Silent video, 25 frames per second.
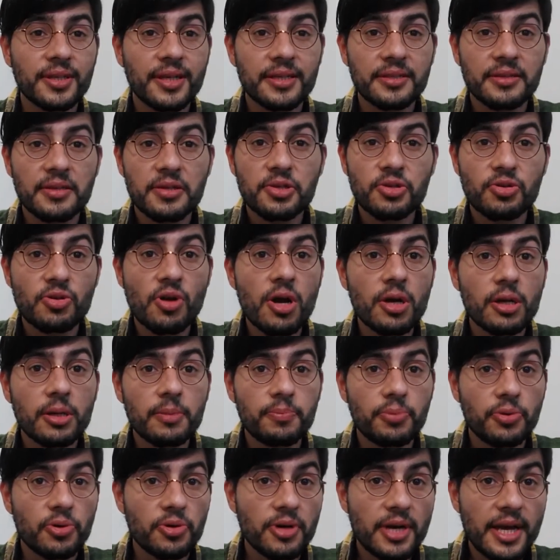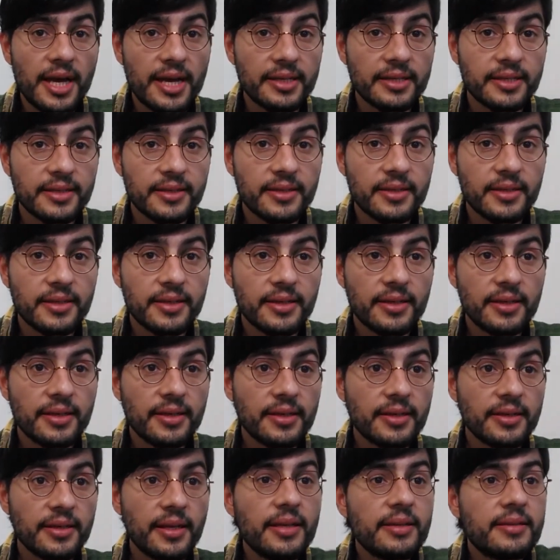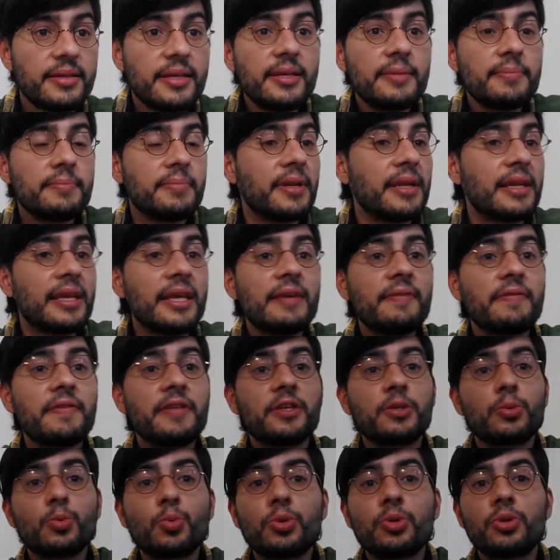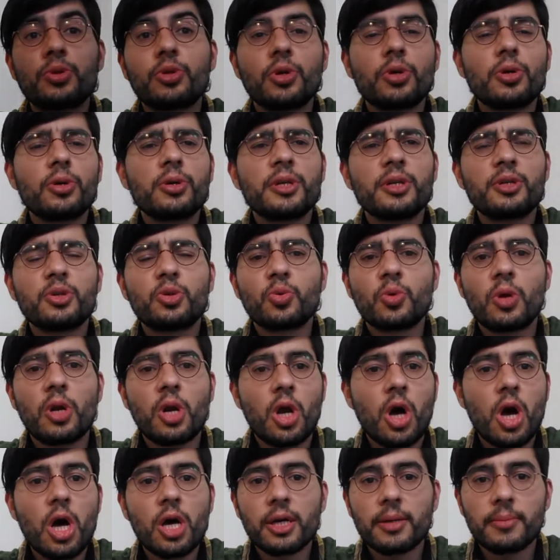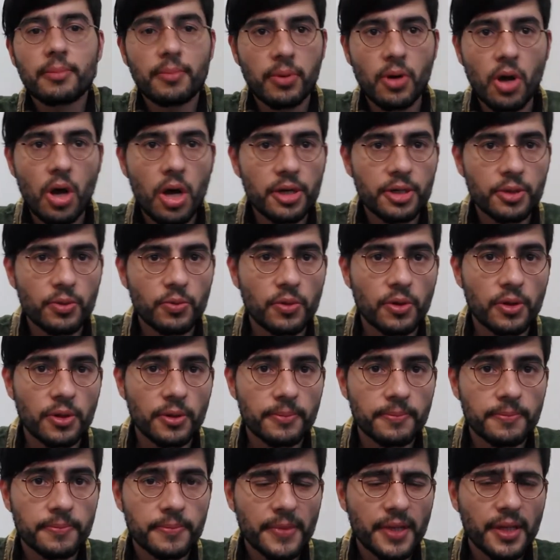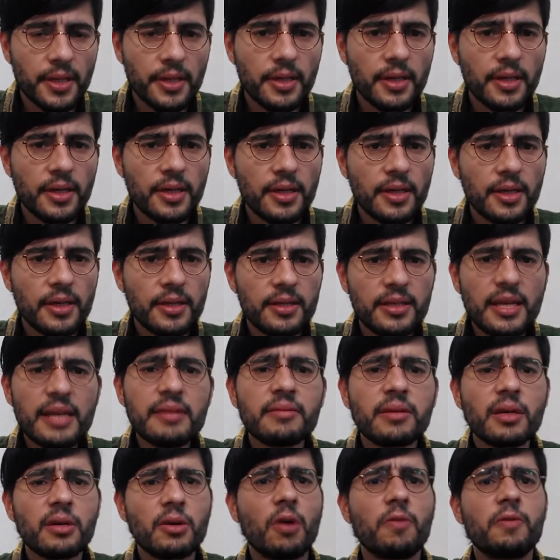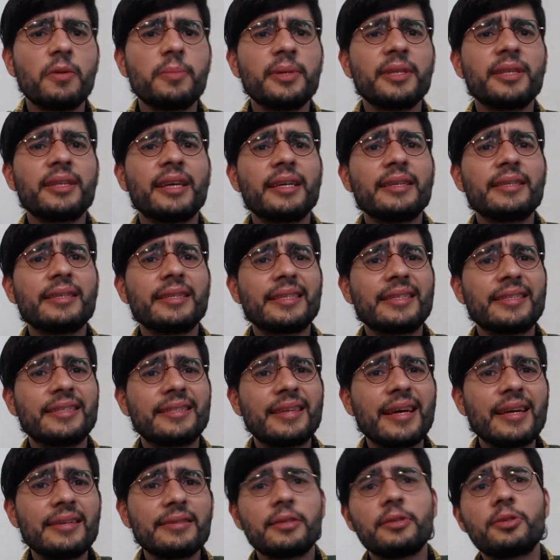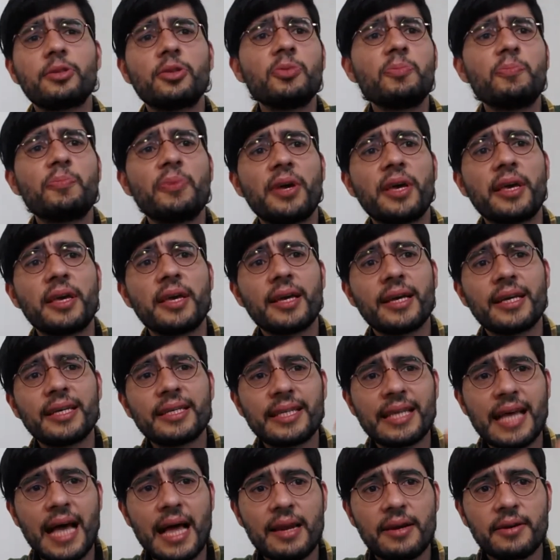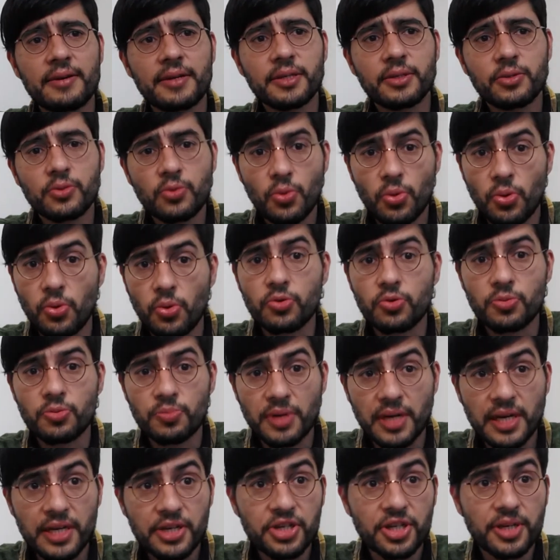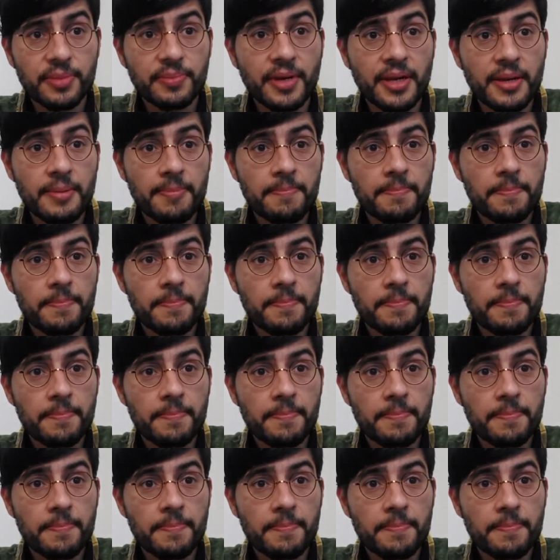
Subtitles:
as the struggle progressed. They didn't believe this would turn into a long and bloody war. The central government then started to pay a salary to those militiamen.